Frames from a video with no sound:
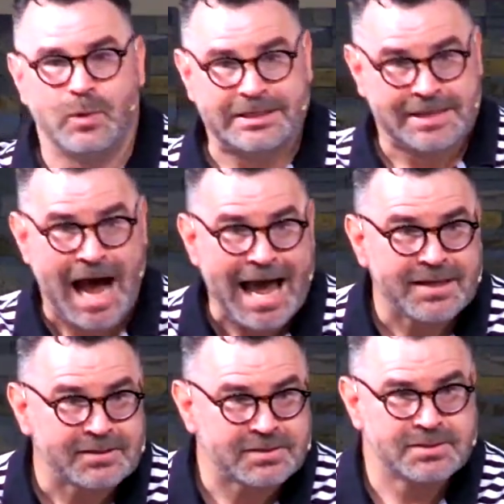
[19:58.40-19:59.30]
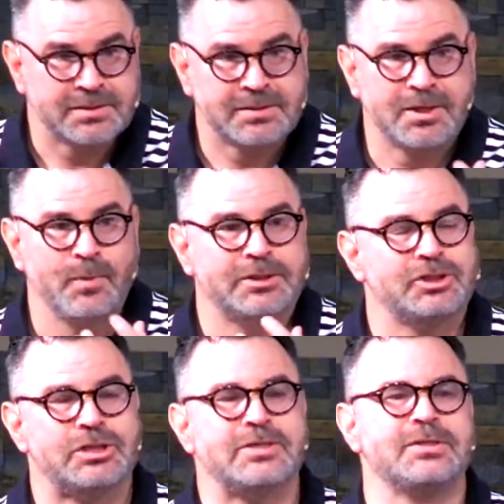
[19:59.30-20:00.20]
to entice someone
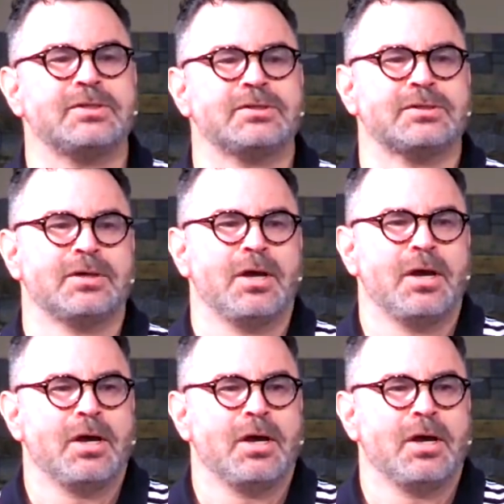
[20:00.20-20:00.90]
to Jesus,